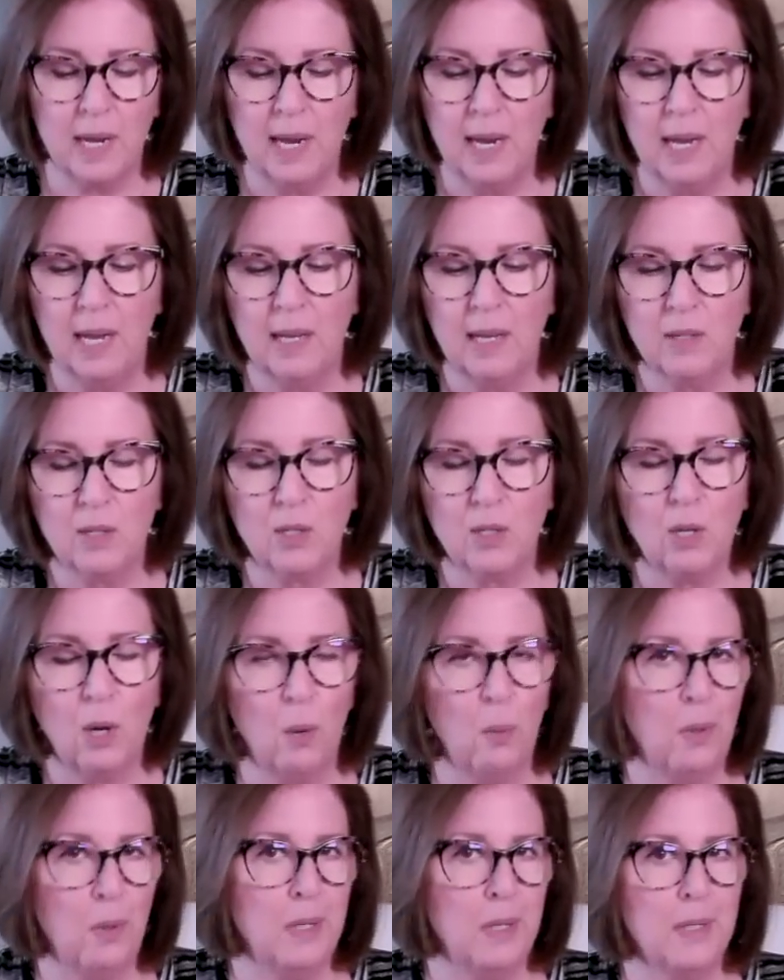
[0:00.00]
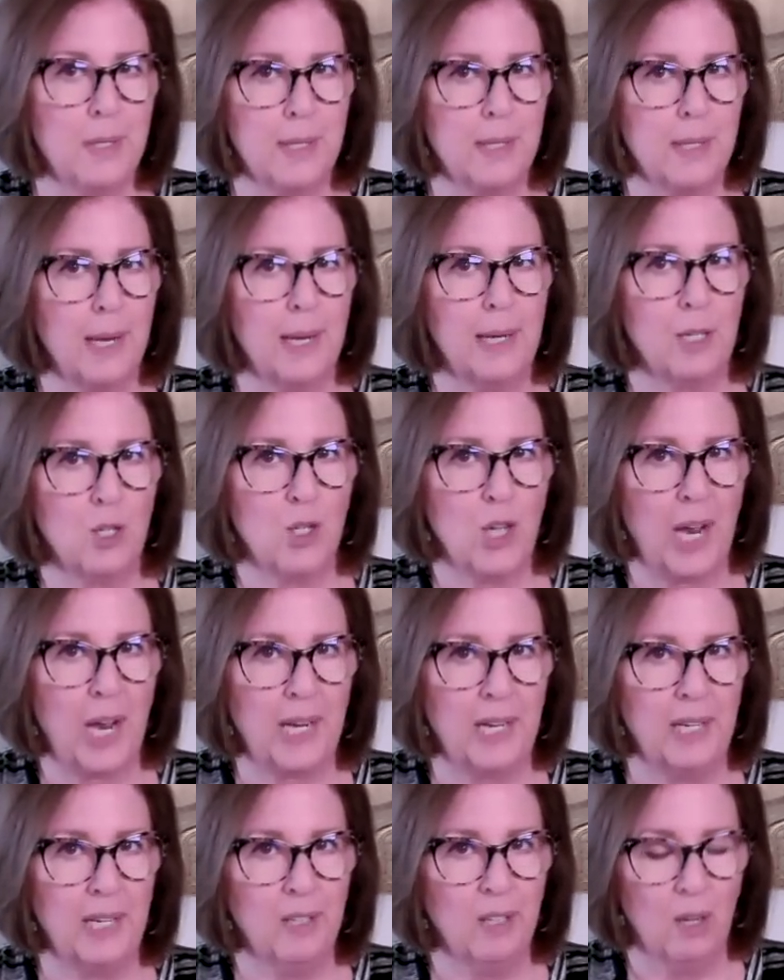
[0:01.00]
And so this is like a
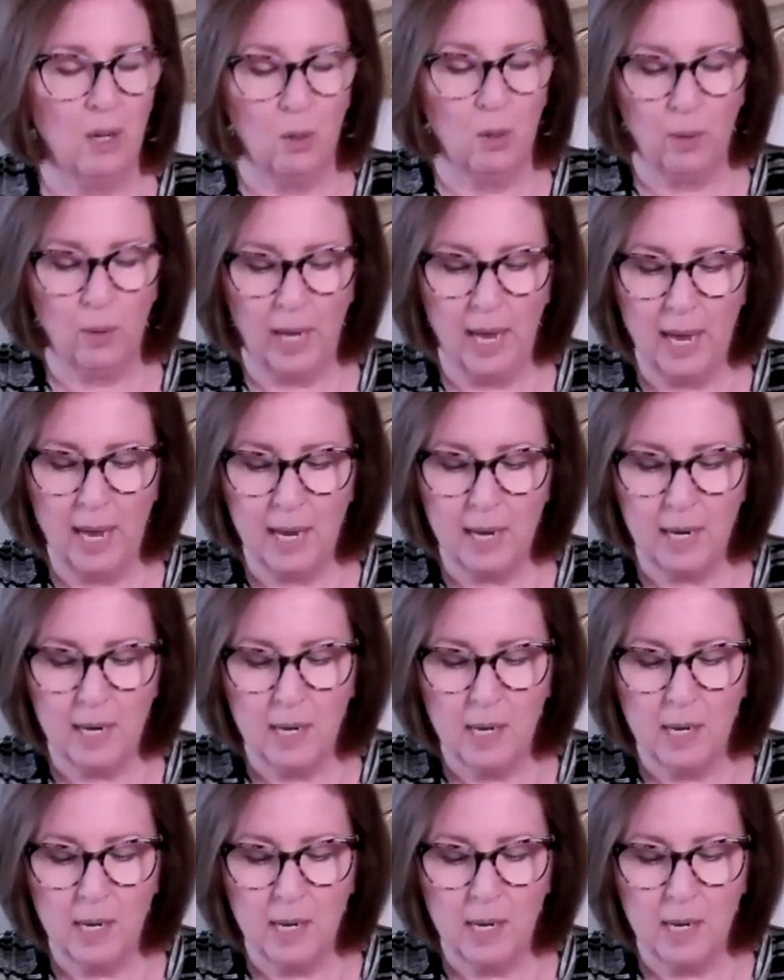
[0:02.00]
check-in, okay?